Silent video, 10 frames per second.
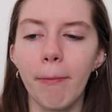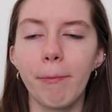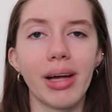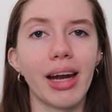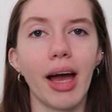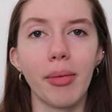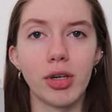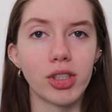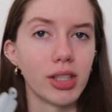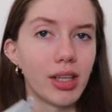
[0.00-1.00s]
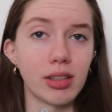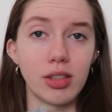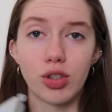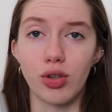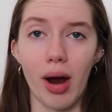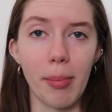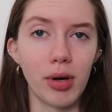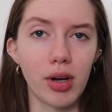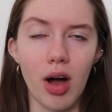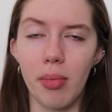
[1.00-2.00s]
but i personally like to
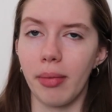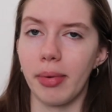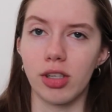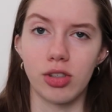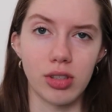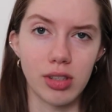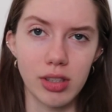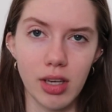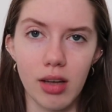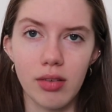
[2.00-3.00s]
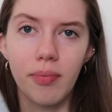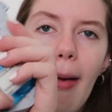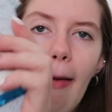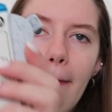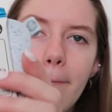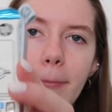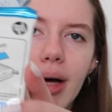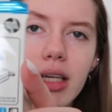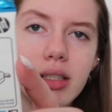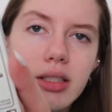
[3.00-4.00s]
scrapbook all my pictures and stuff
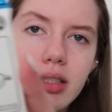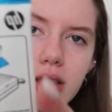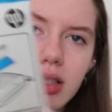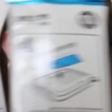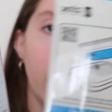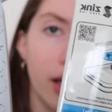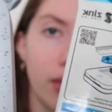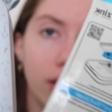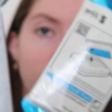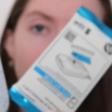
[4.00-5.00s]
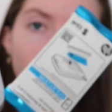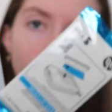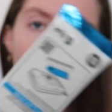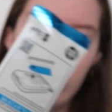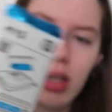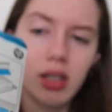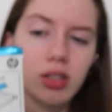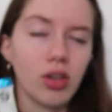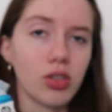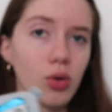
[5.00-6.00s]
but yeah this sprocket is
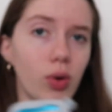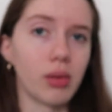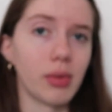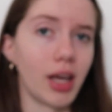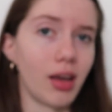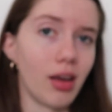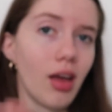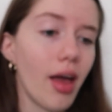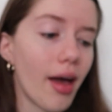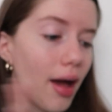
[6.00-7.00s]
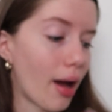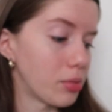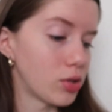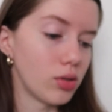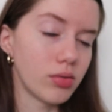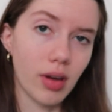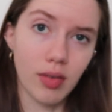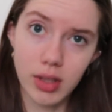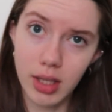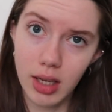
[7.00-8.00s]
also one of my absolute
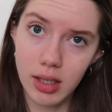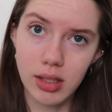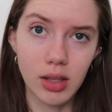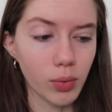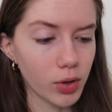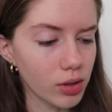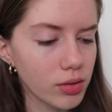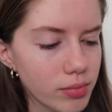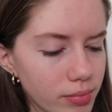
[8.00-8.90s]
favorite things in the world.